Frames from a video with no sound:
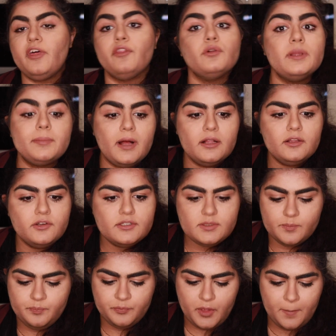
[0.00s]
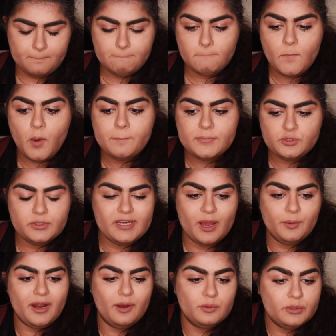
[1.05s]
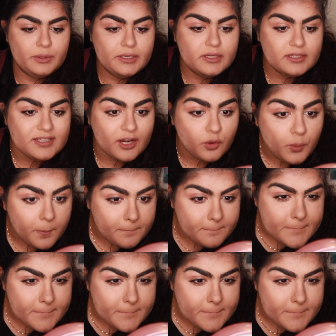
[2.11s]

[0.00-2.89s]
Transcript: with other lip colors between now and Halloween because I don't